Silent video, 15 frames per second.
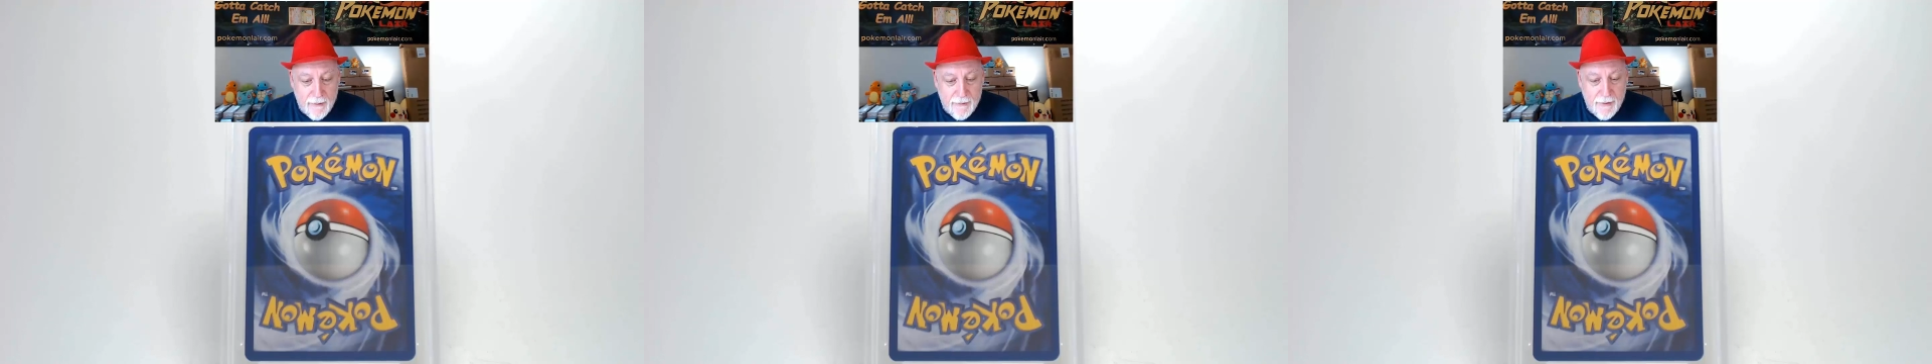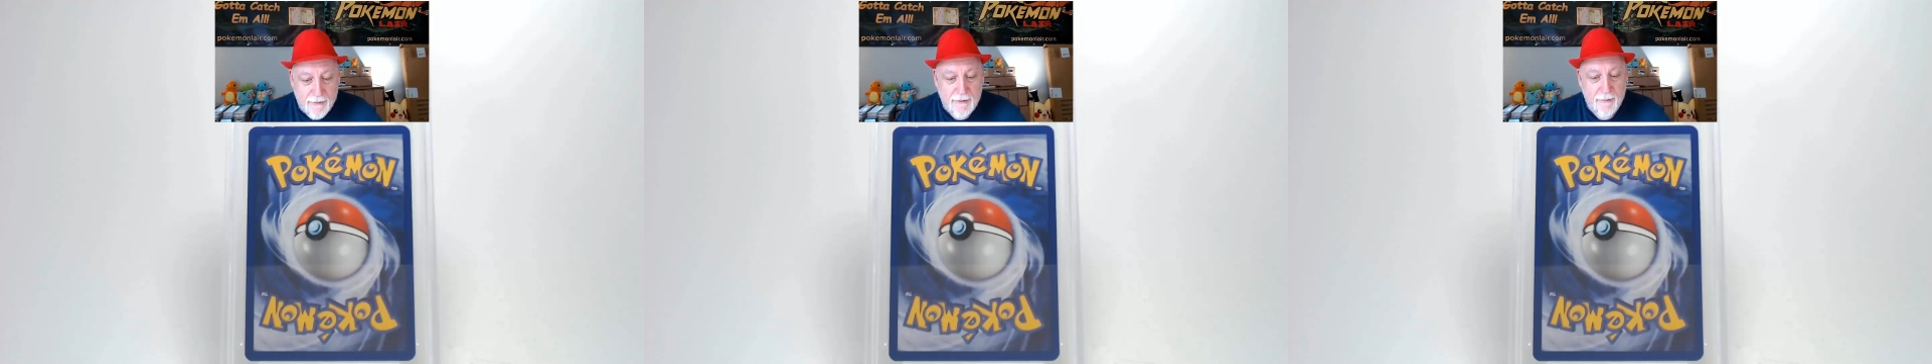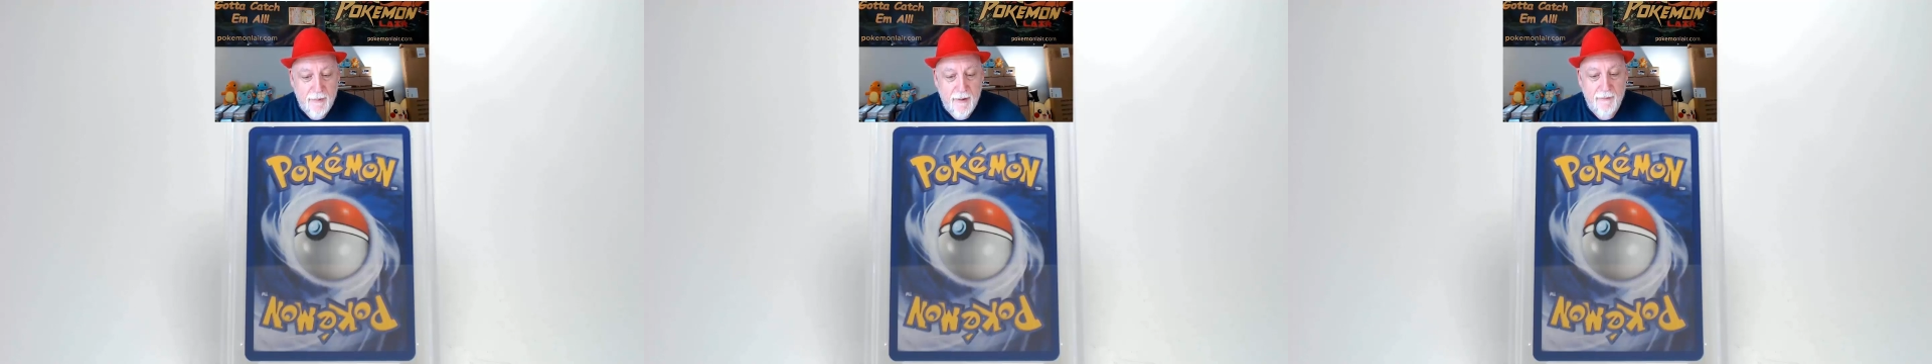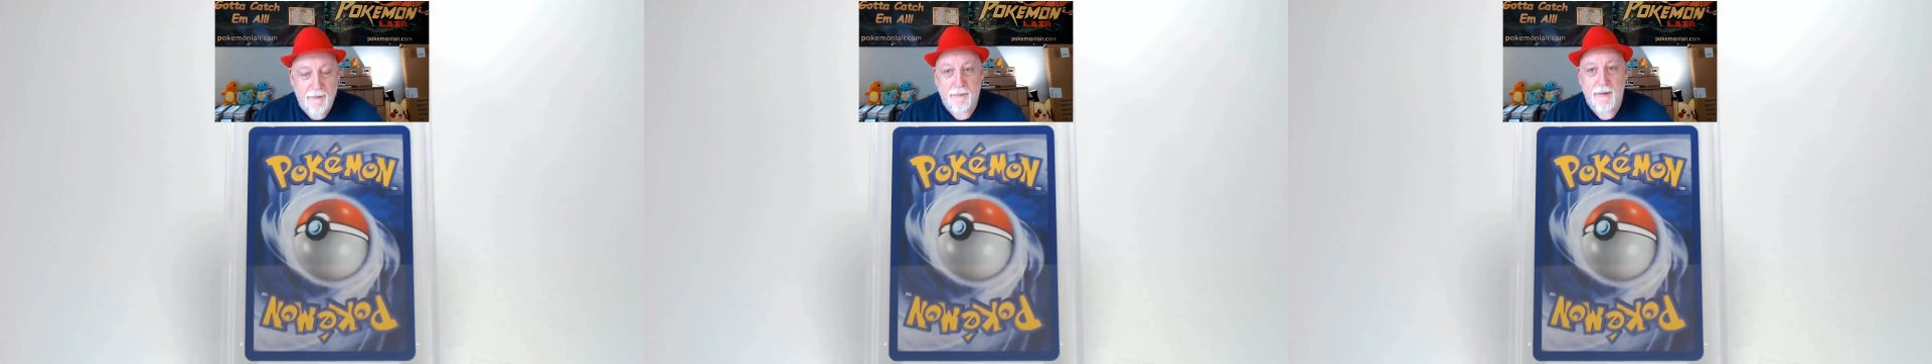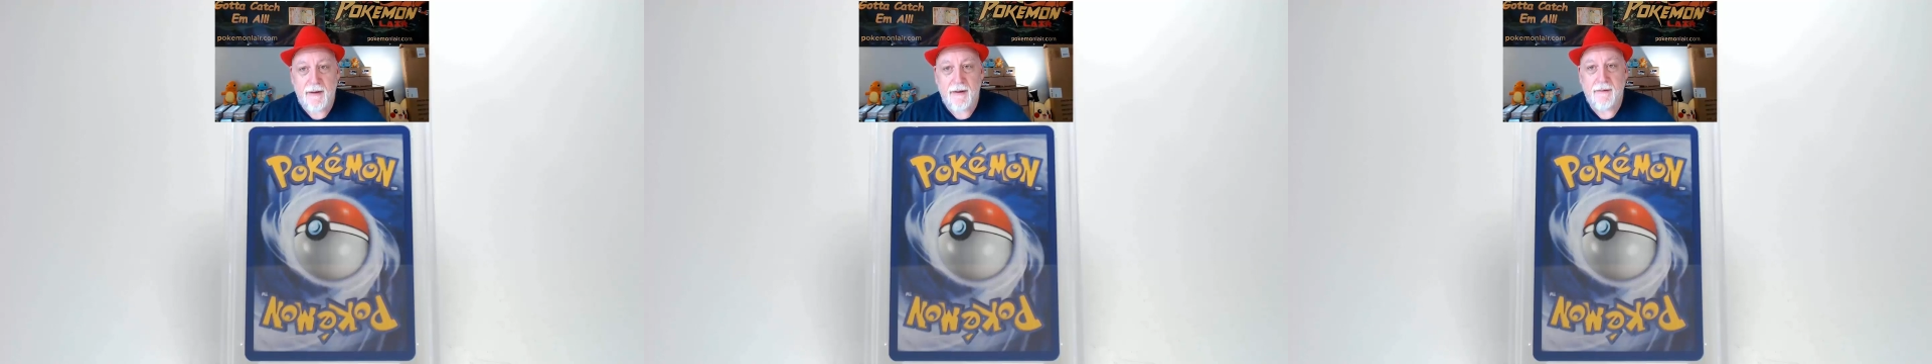just above the
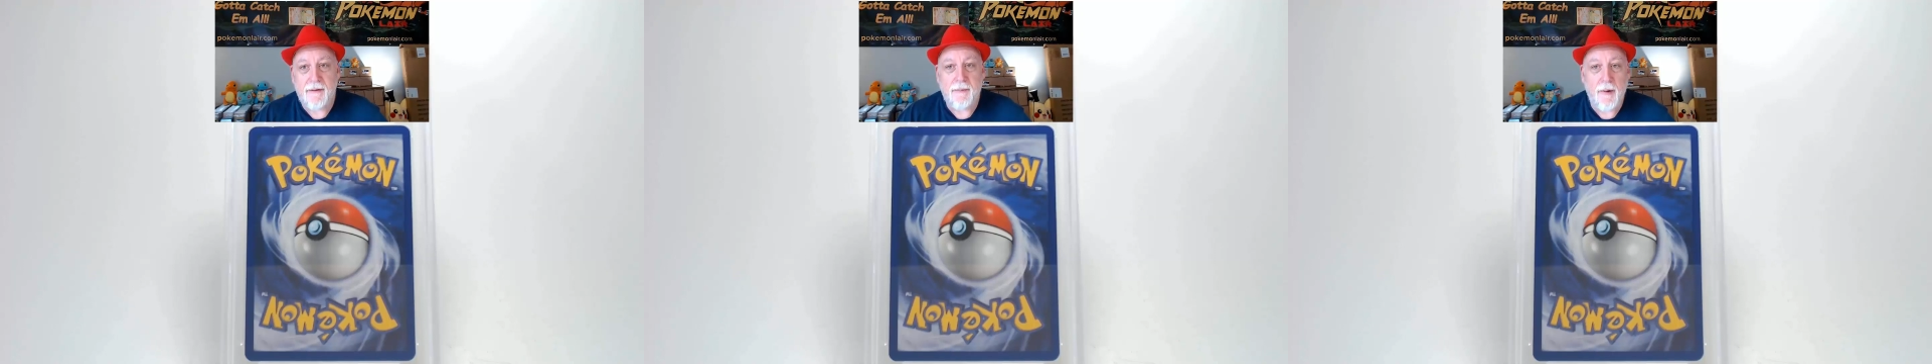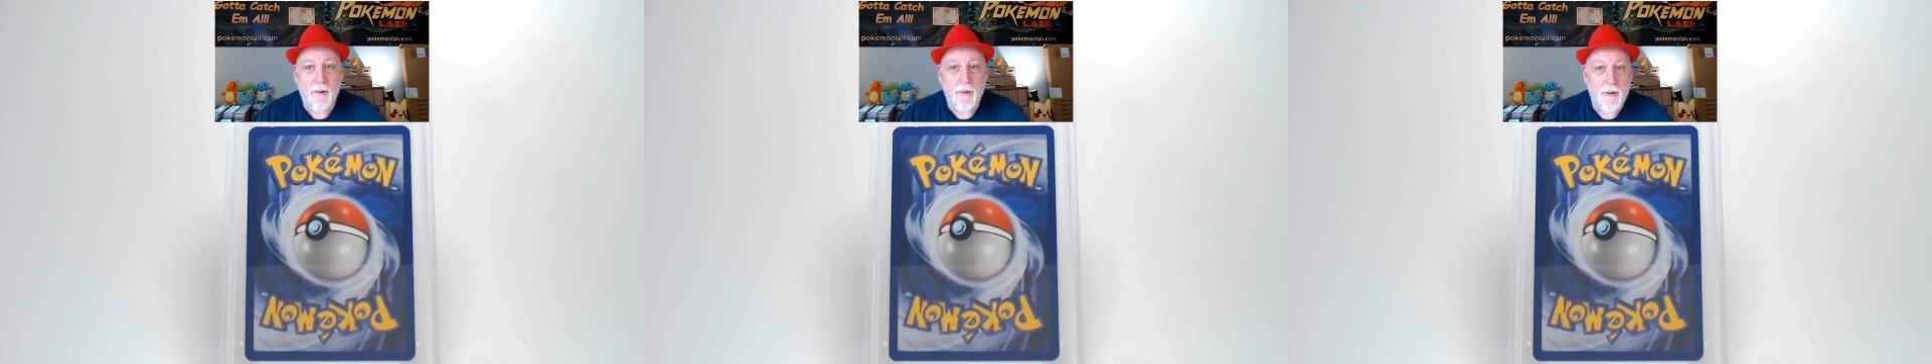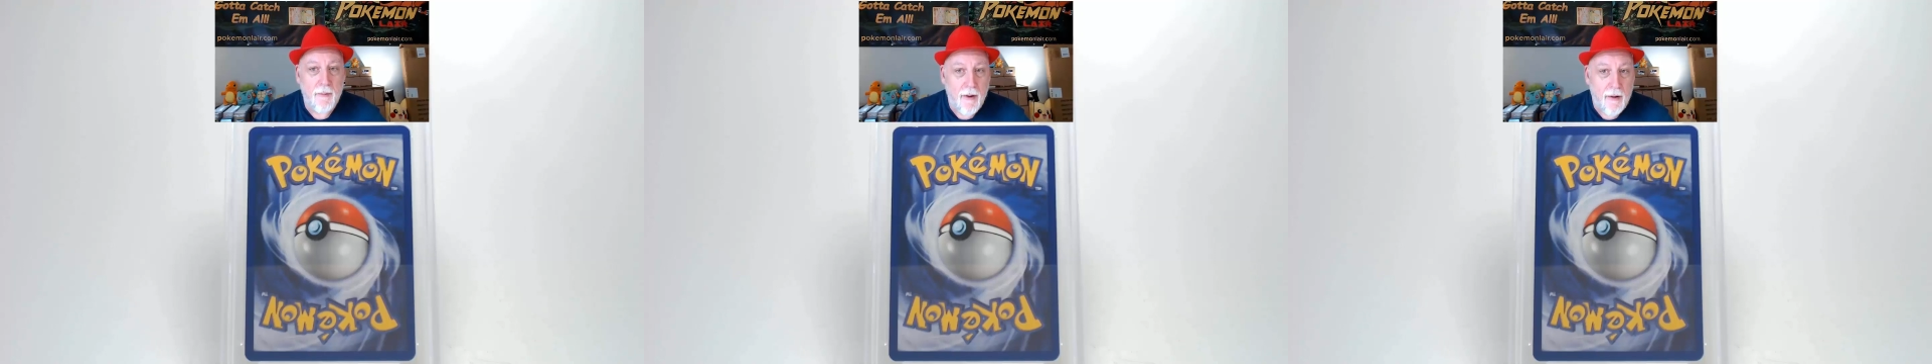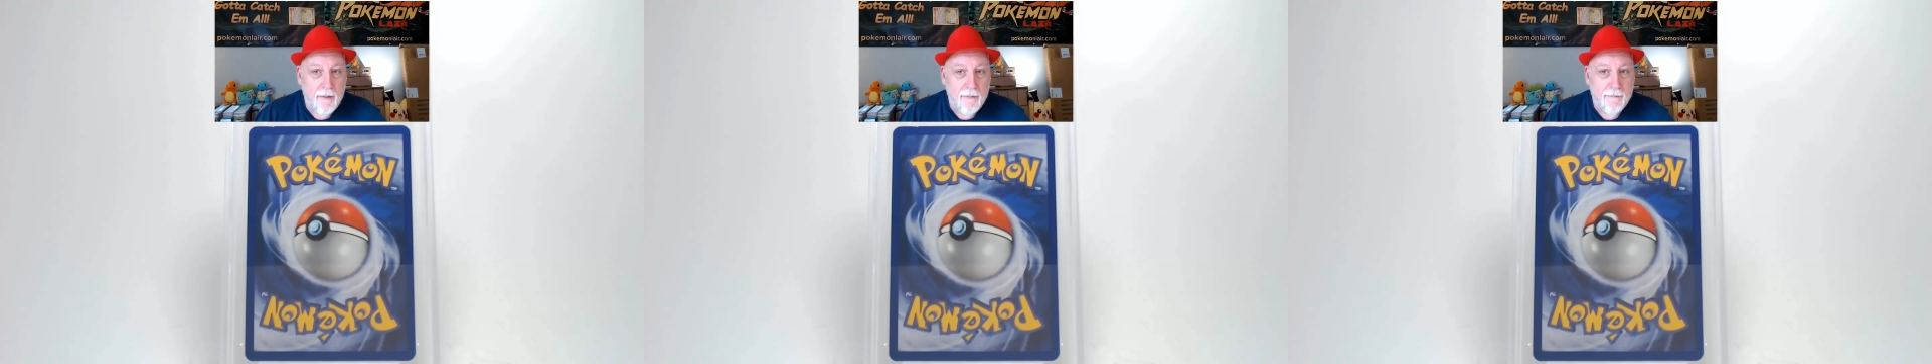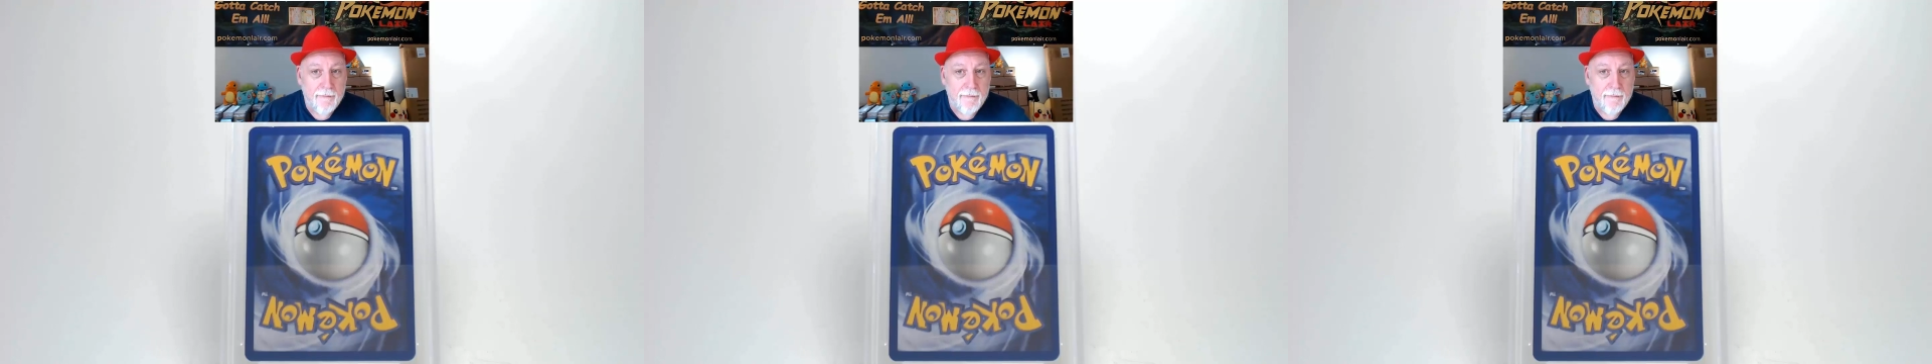P of the Pokemon.